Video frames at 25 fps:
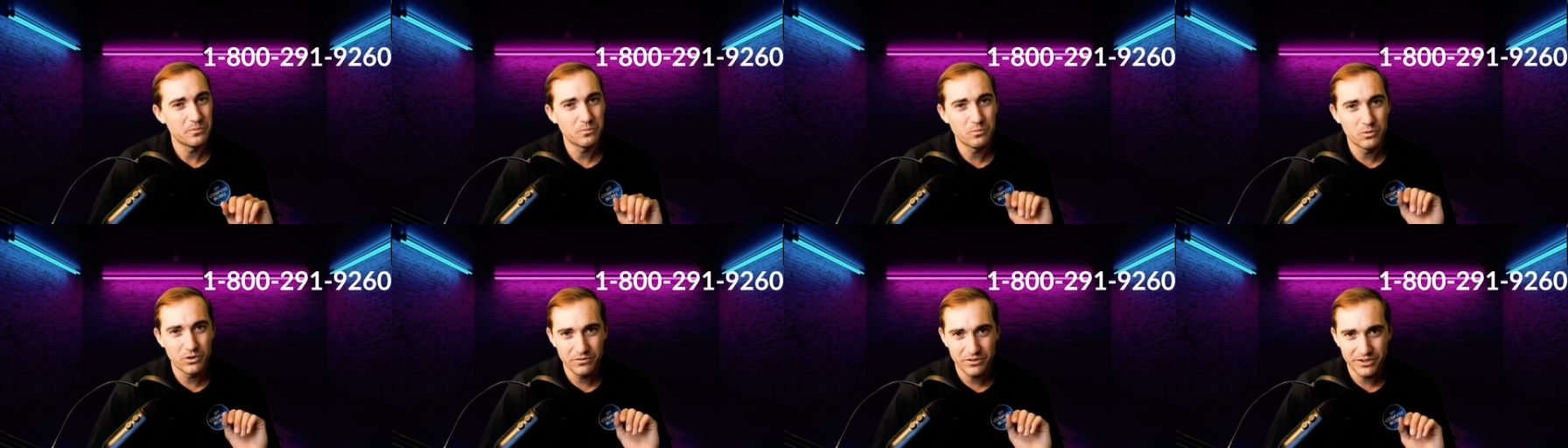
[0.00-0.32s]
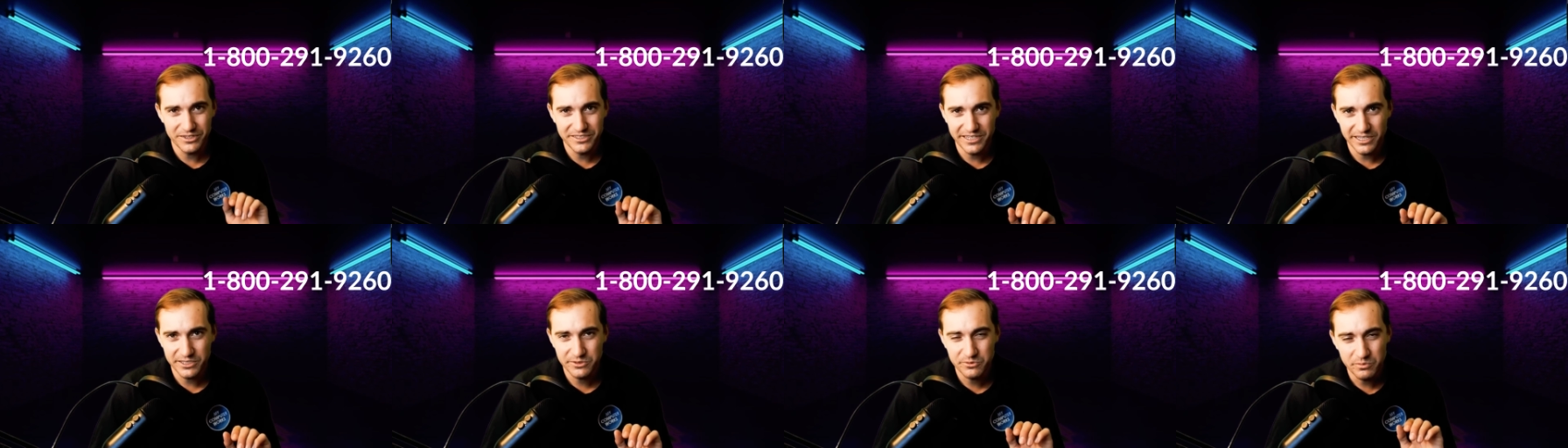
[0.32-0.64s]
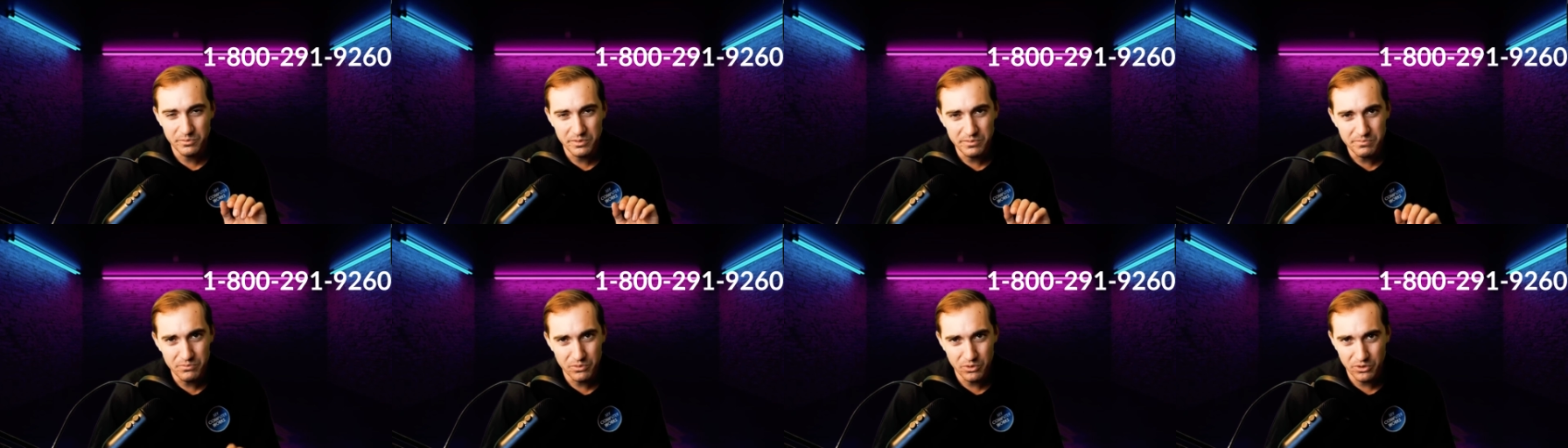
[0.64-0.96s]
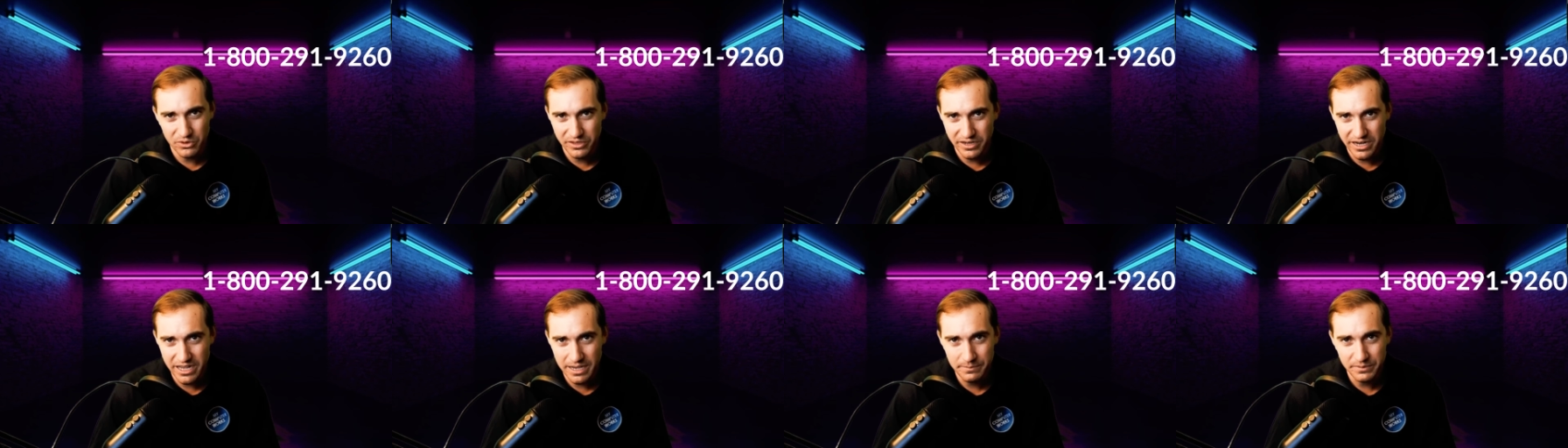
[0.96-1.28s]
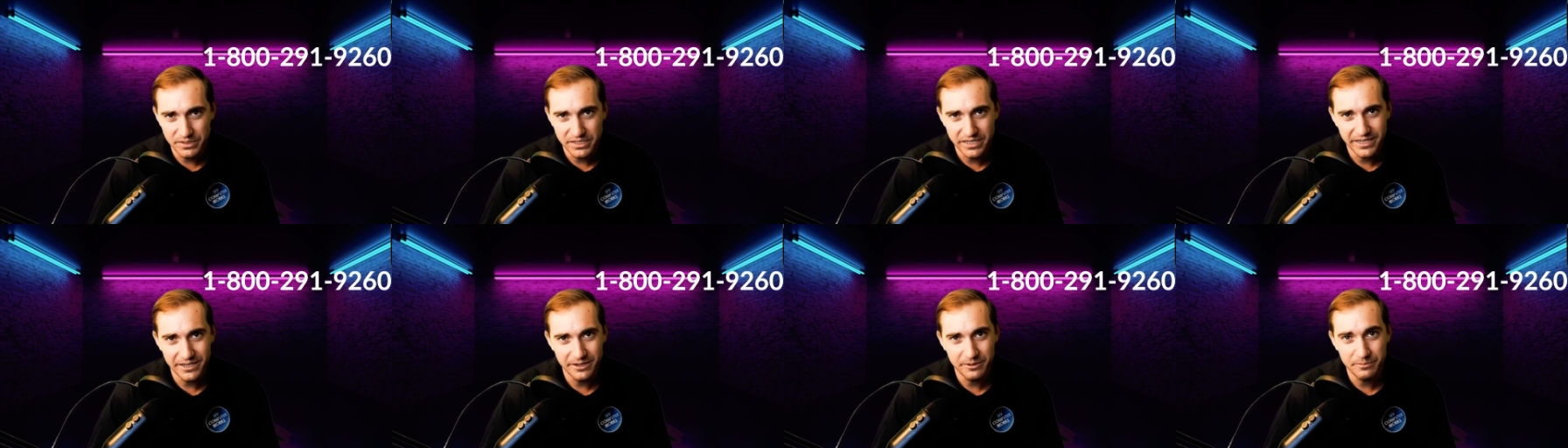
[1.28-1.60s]
one of our techs would be more than
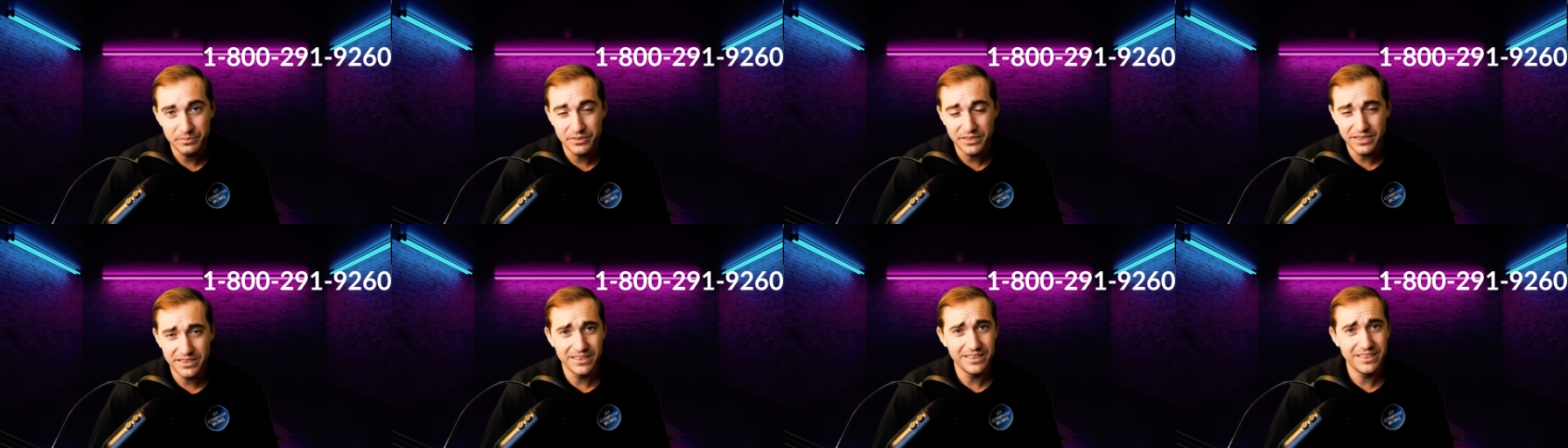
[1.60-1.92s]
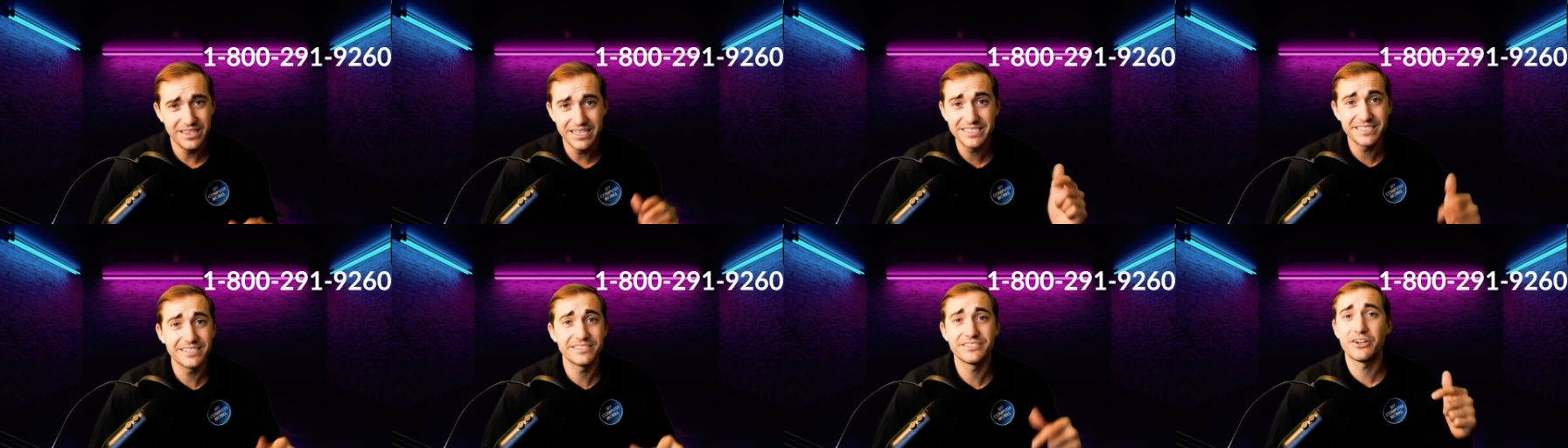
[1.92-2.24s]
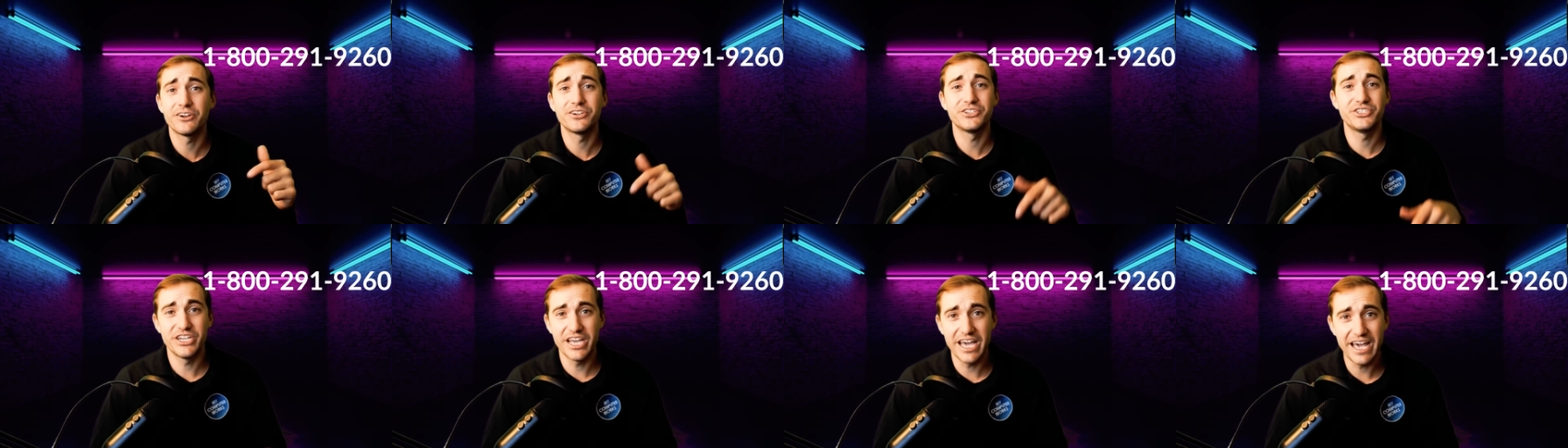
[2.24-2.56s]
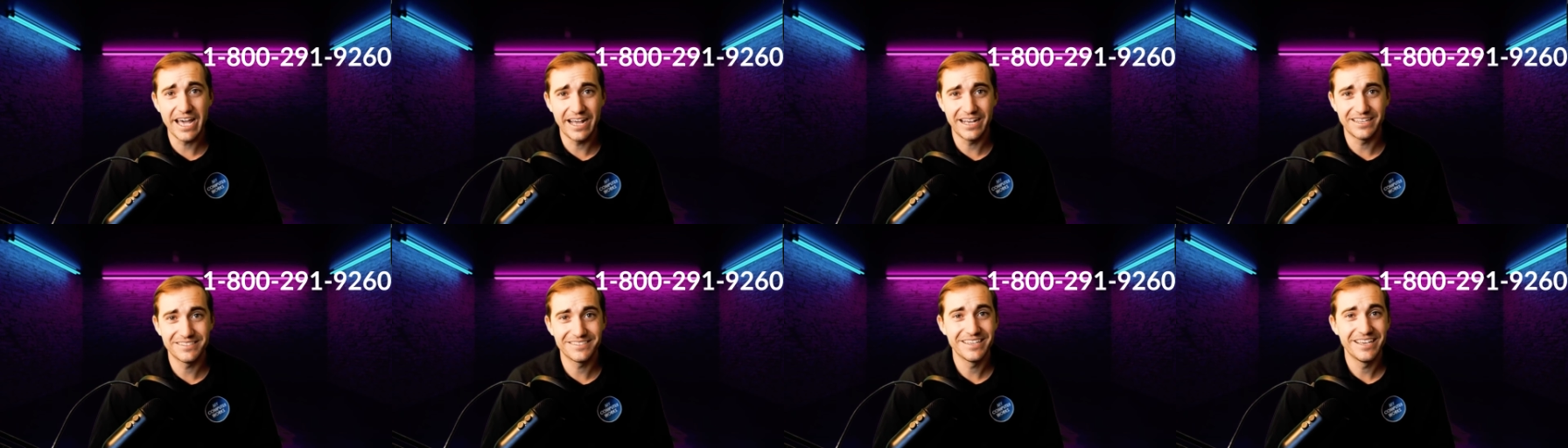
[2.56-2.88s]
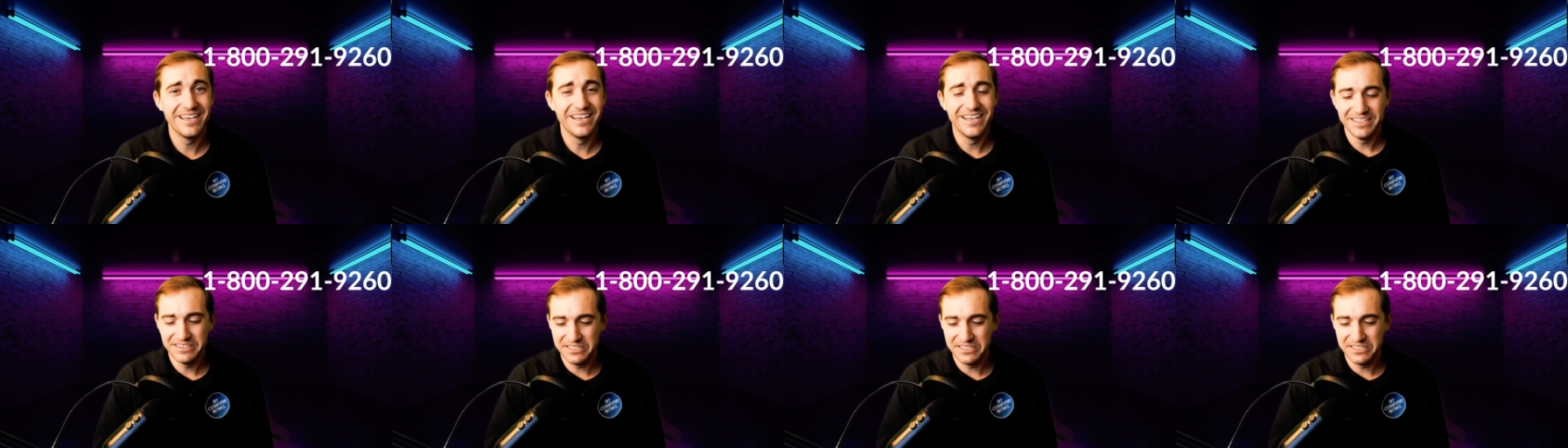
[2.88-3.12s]
happy to help. This is our jazz.